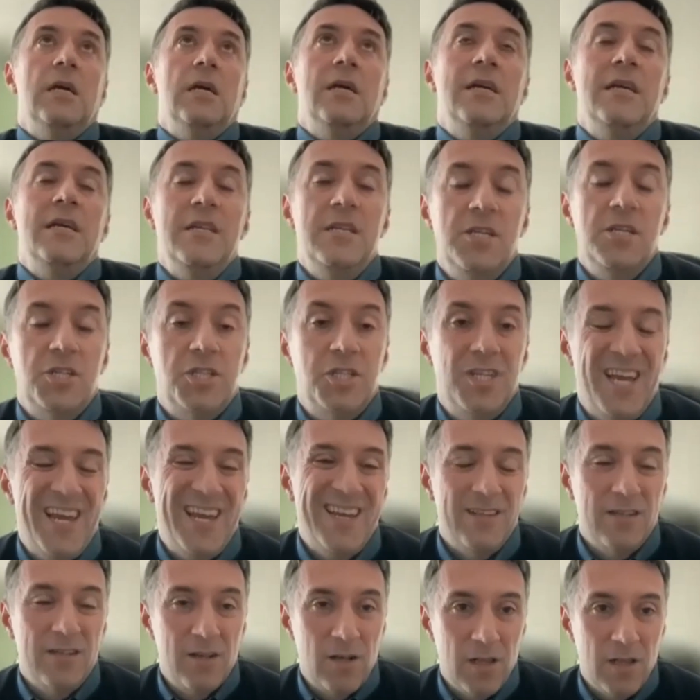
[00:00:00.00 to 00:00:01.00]

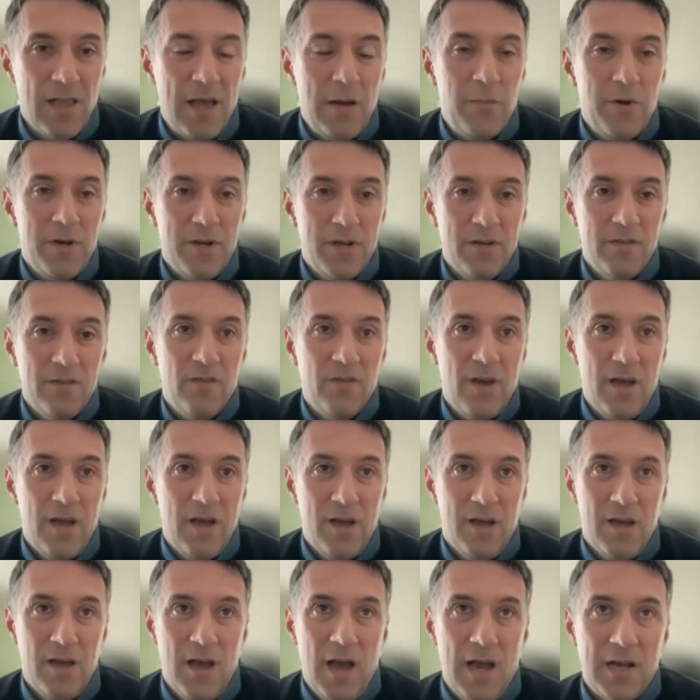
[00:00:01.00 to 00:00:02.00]
initiate collaborative
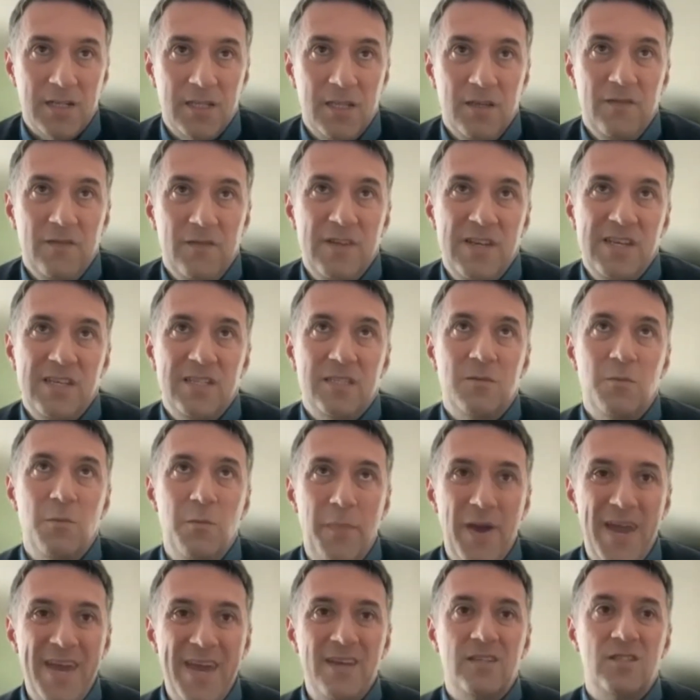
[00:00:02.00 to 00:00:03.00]
activities
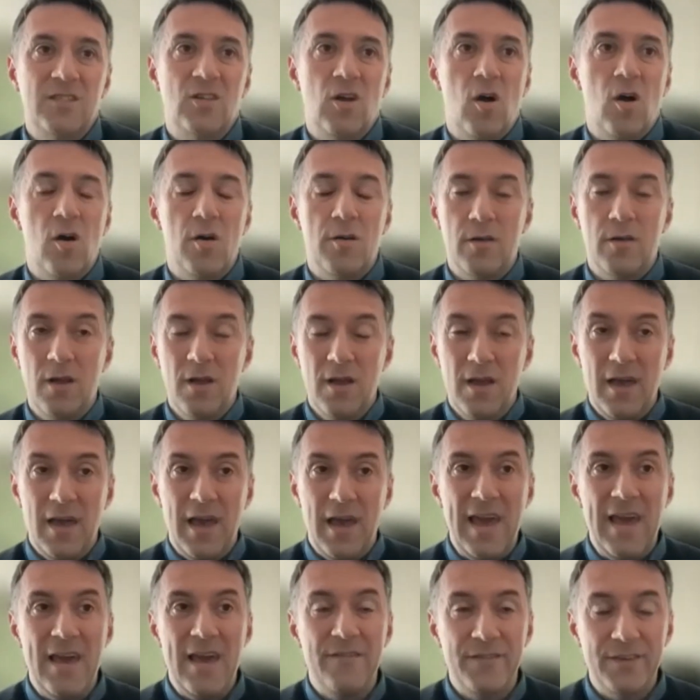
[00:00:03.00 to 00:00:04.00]
based on
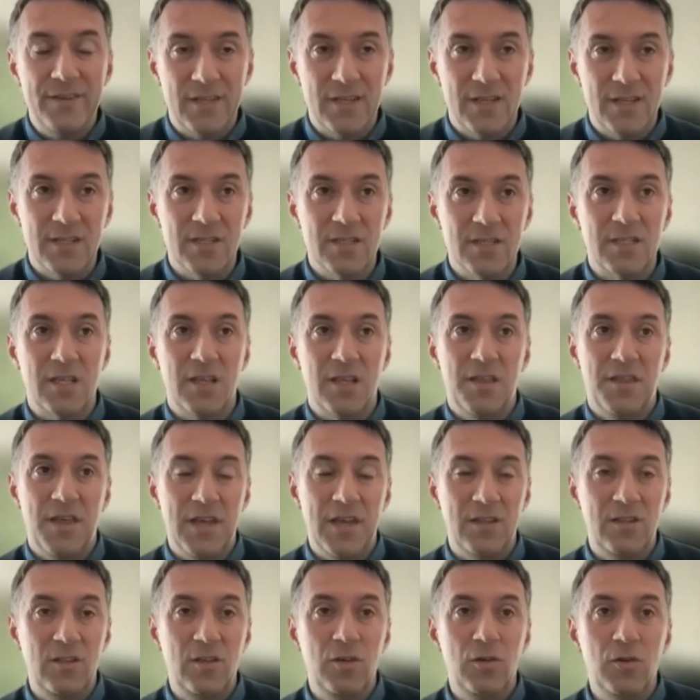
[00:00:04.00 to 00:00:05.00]
evidence
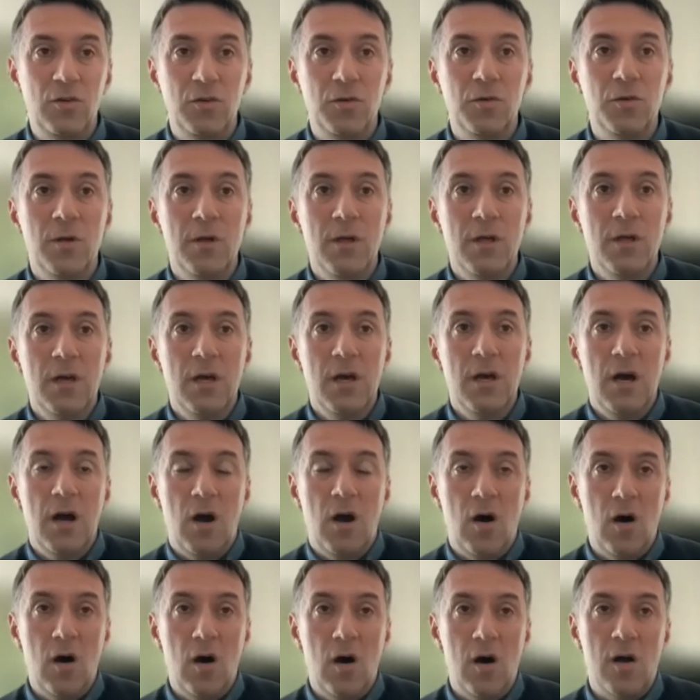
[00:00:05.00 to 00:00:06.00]
that you
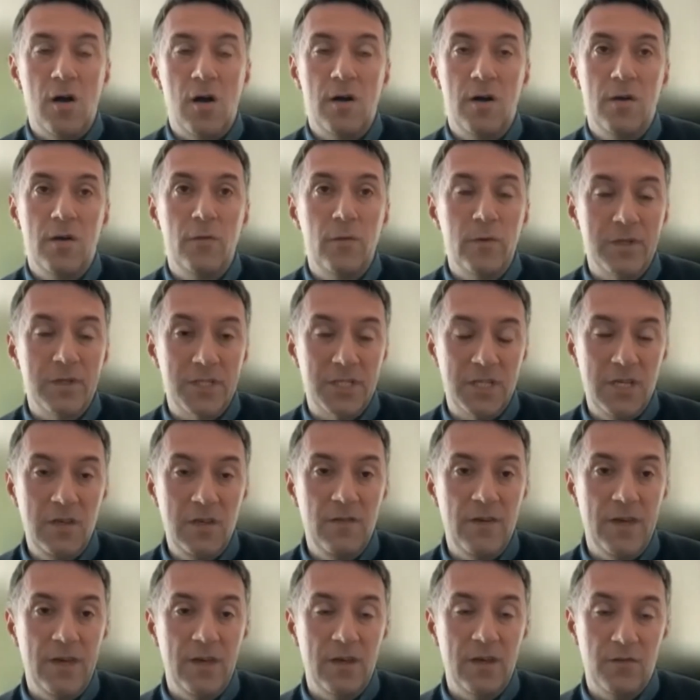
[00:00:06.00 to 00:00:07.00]
are
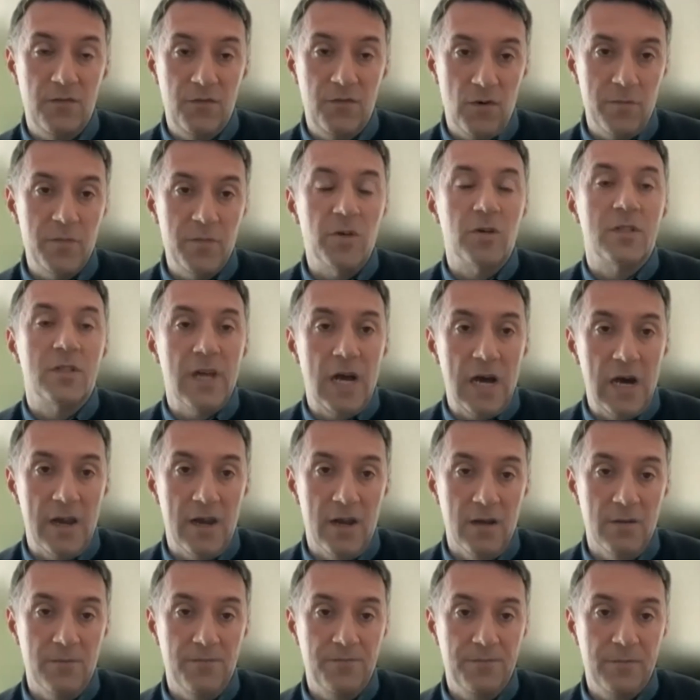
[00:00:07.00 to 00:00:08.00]
receiving from your
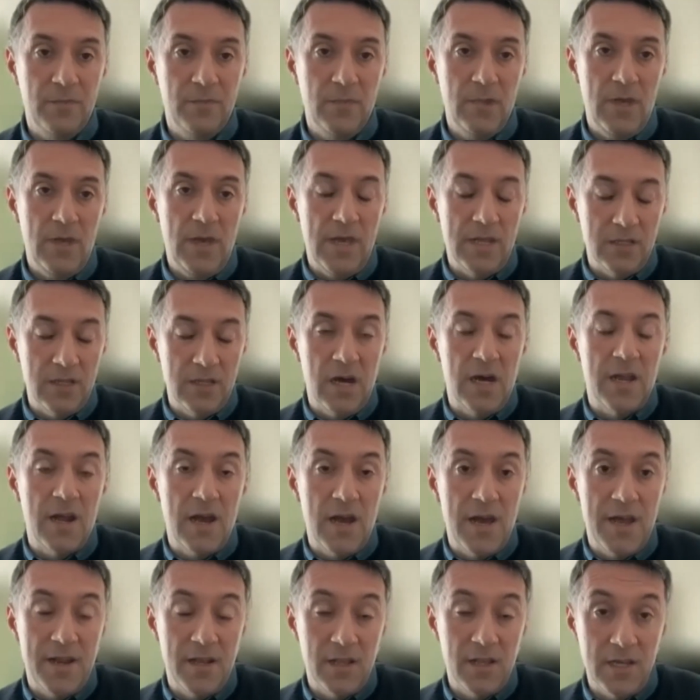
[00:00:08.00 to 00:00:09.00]
data and data
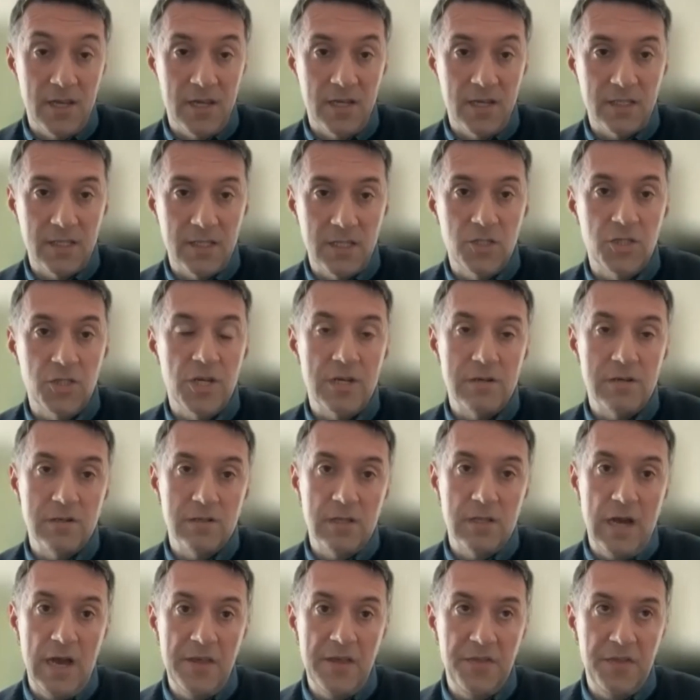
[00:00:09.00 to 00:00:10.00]
analytics in
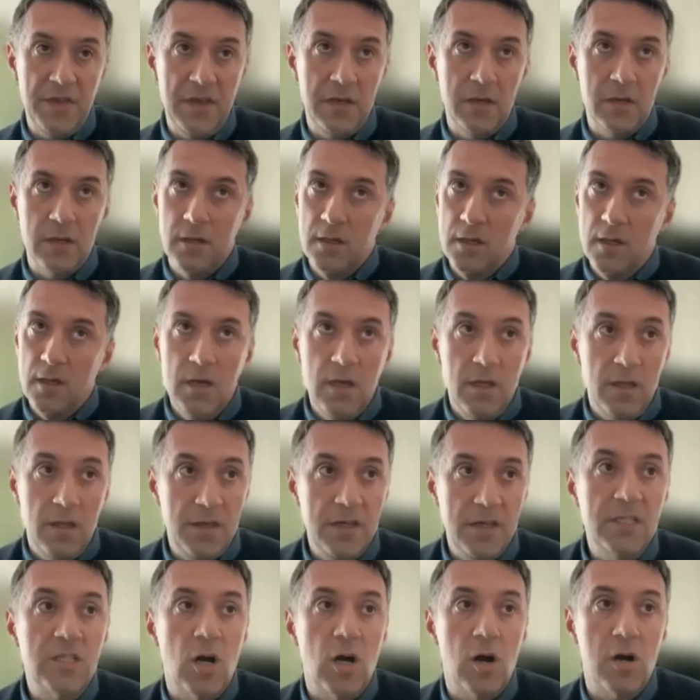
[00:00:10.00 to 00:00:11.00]
general. I think
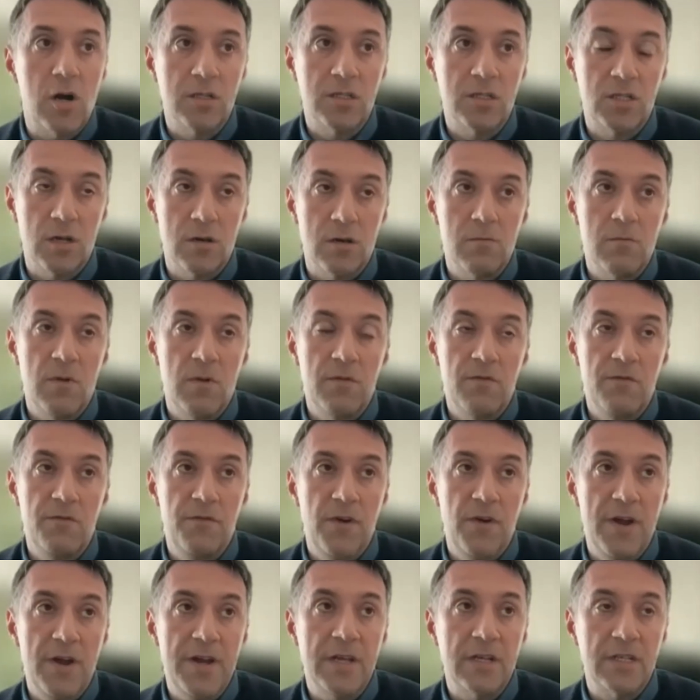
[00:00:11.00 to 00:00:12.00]
these are some
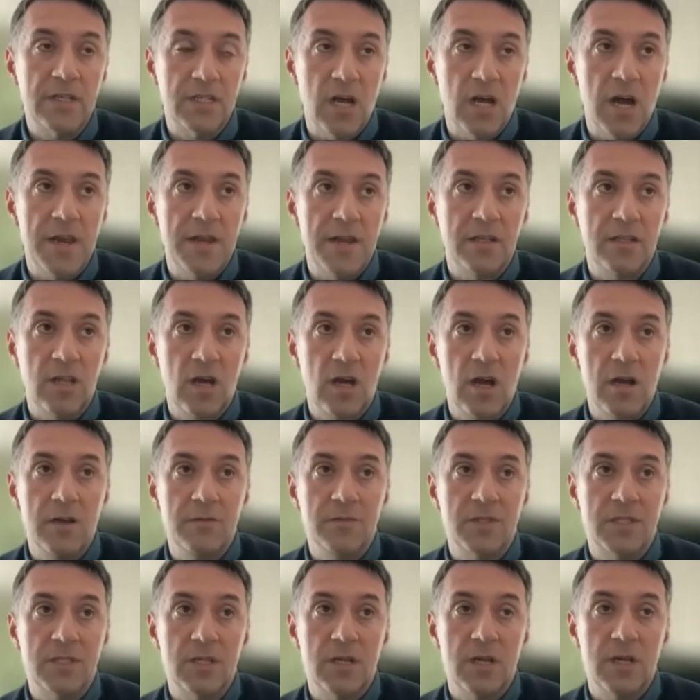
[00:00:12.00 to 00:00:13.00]
very exciting
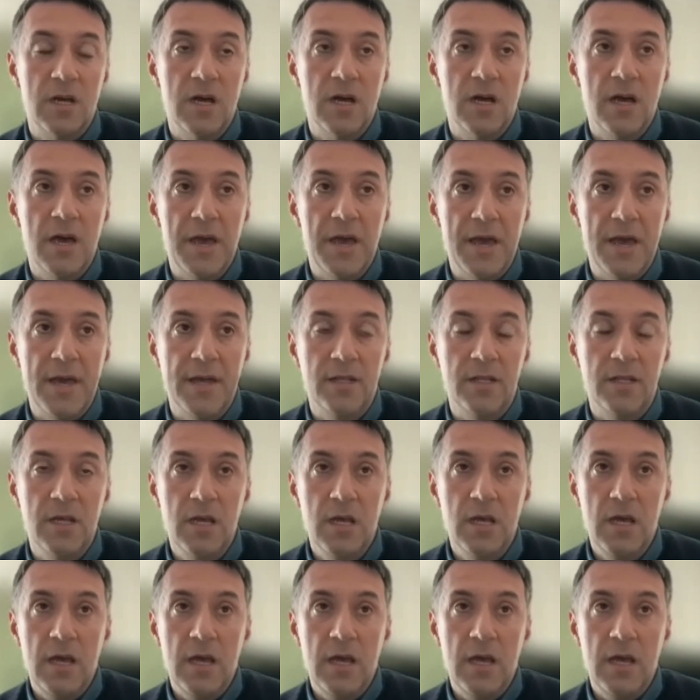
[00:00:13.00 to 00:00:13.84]
times ahead.